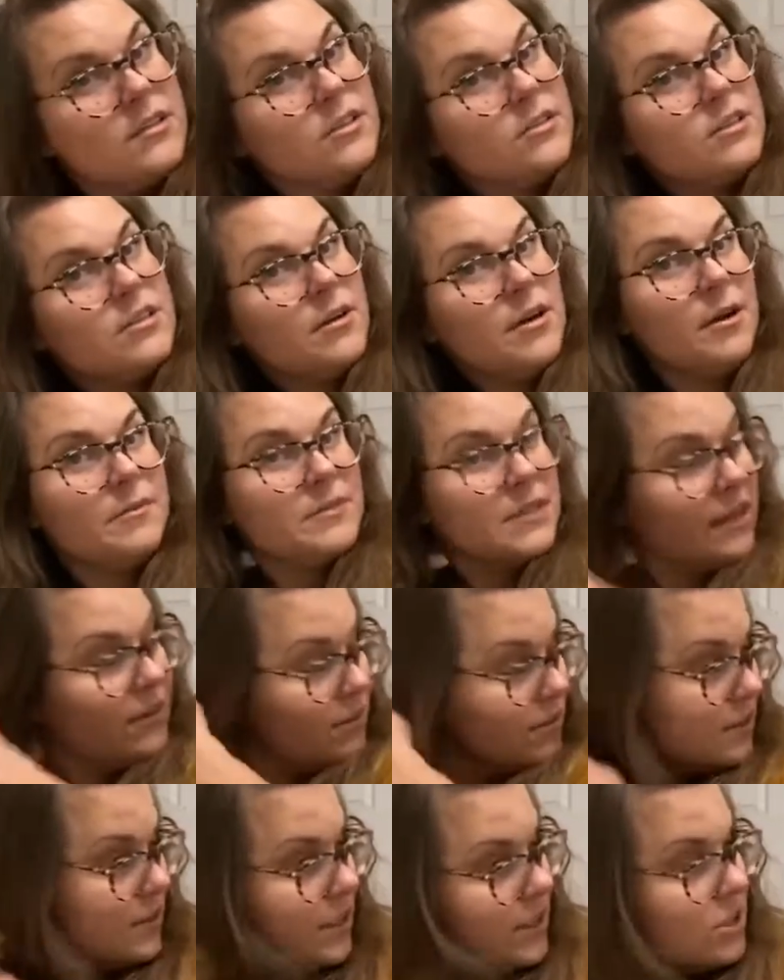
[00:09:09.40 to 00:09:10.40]
sometimes I don't
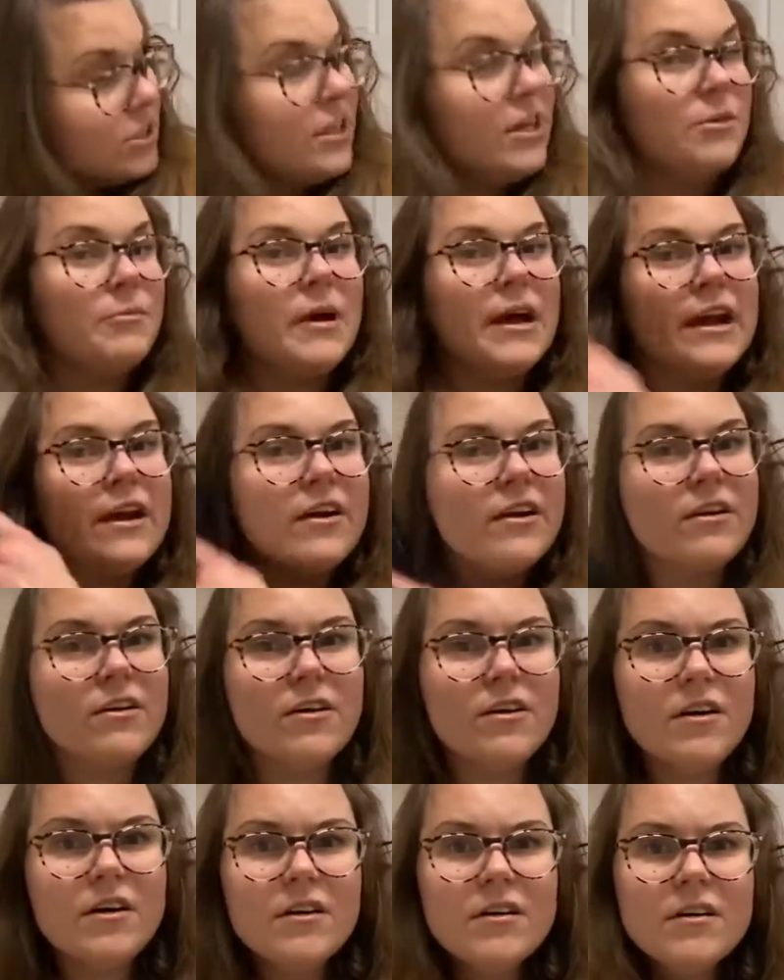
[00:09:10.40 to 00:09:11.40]
section out my hair at all.